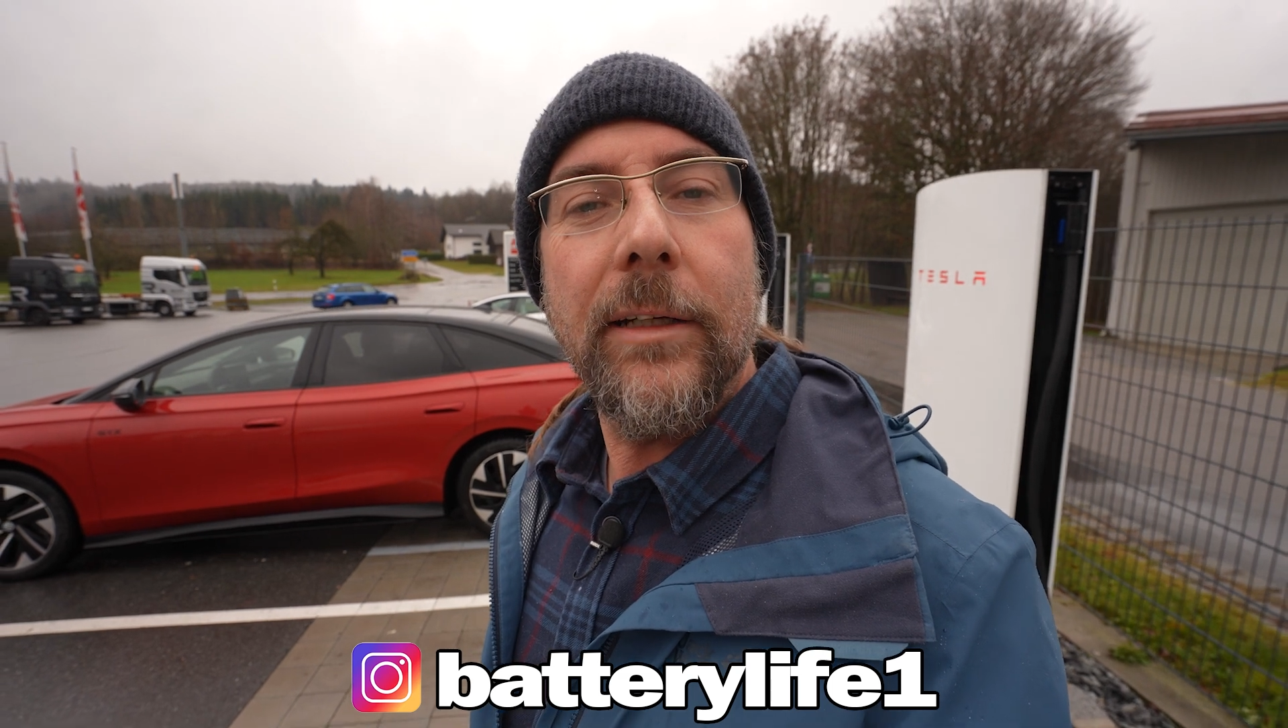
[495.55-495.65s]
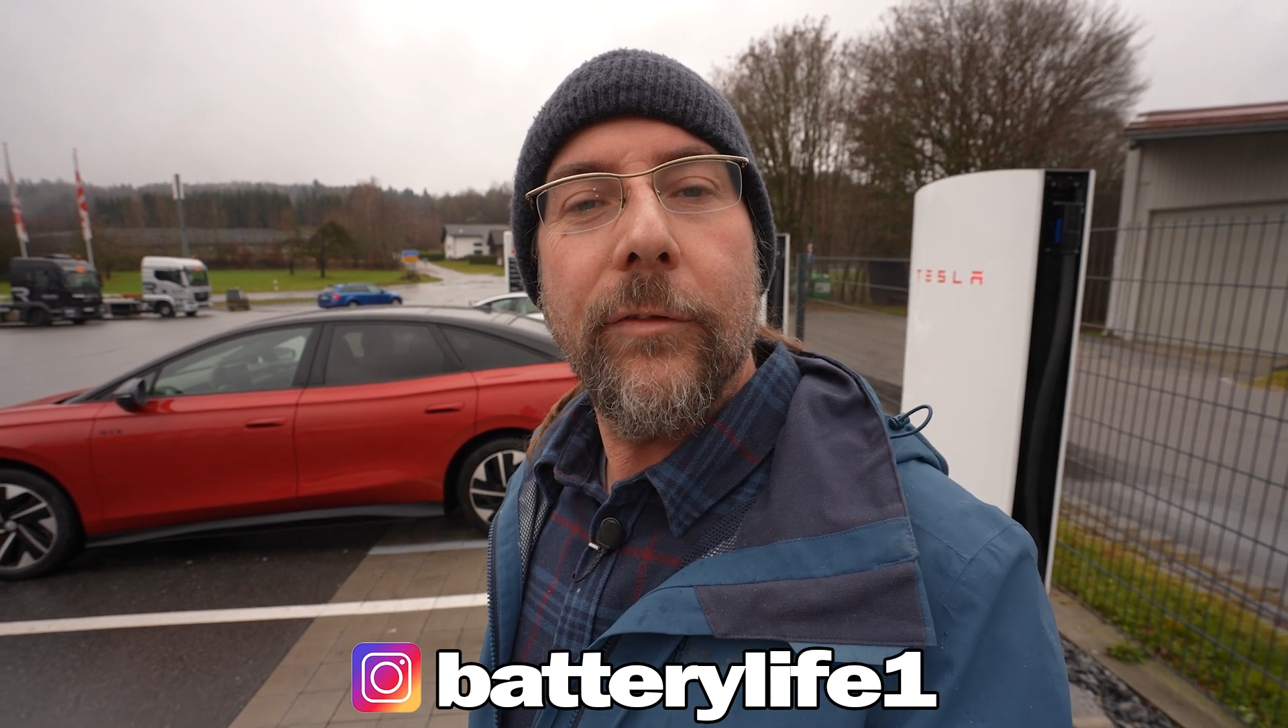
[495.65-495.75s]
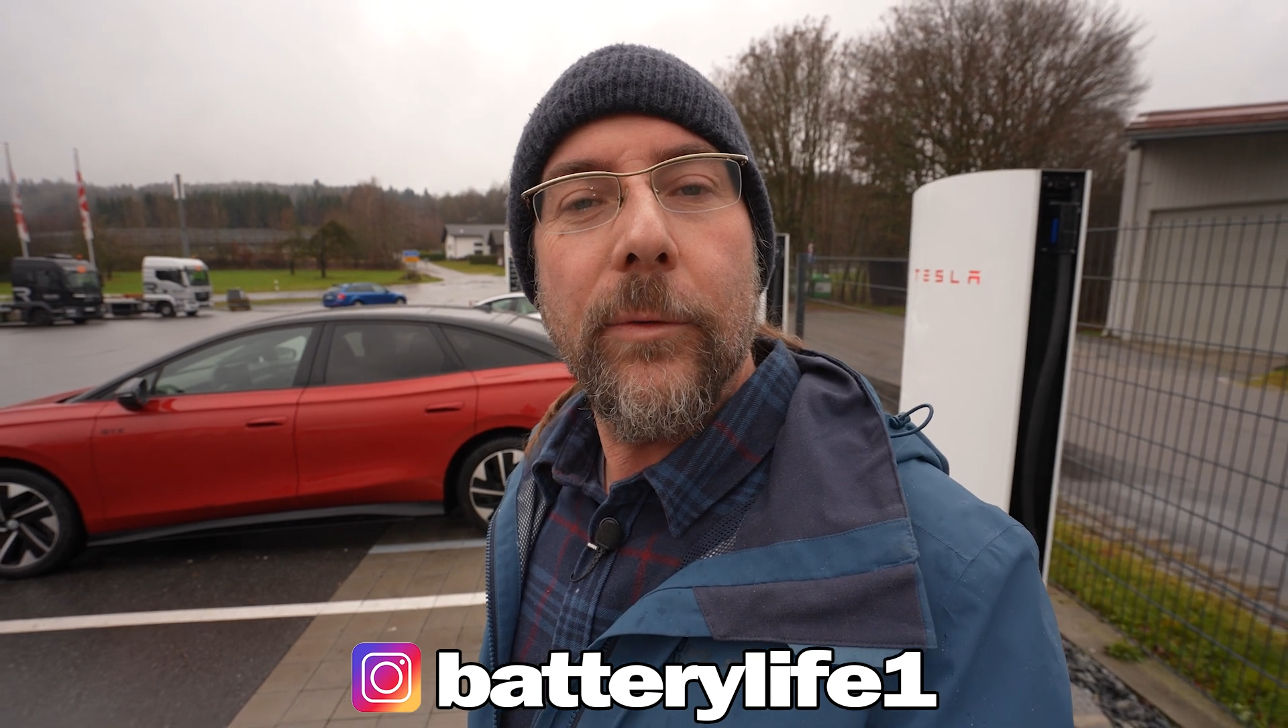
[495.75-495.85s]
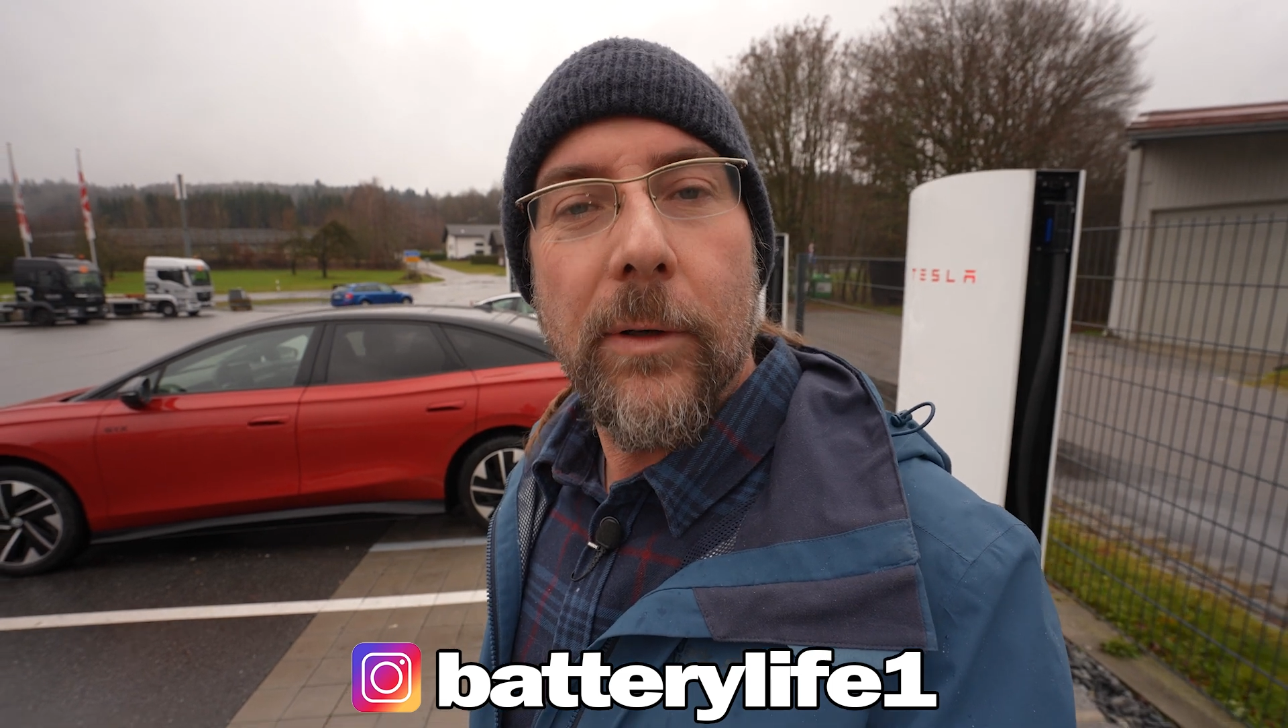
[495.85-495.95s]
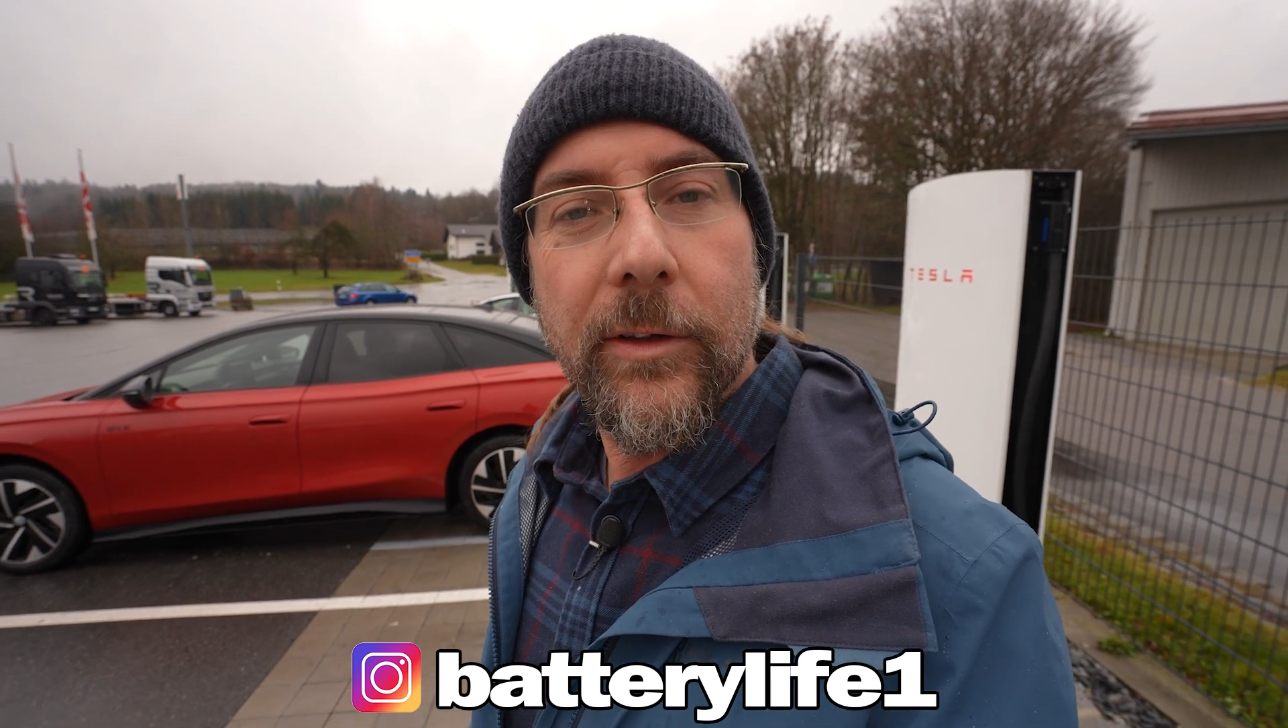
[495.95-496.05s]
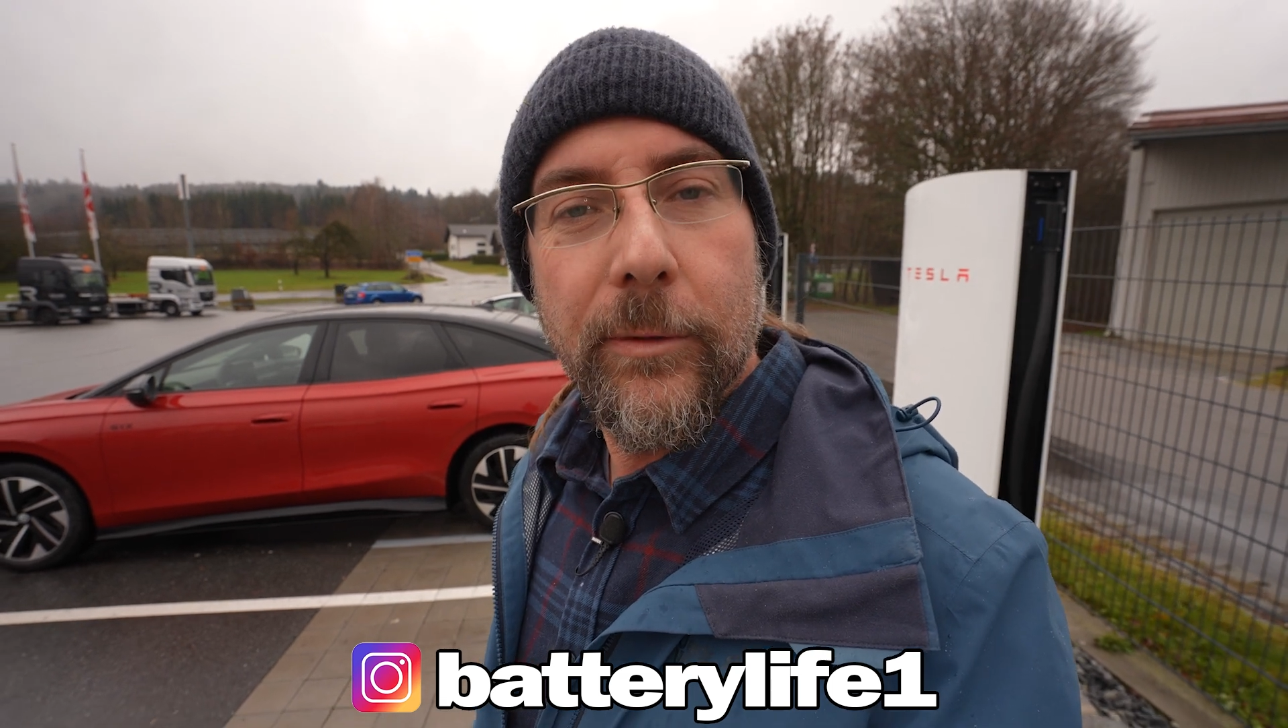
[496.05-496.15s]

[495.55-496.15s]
and if you wanna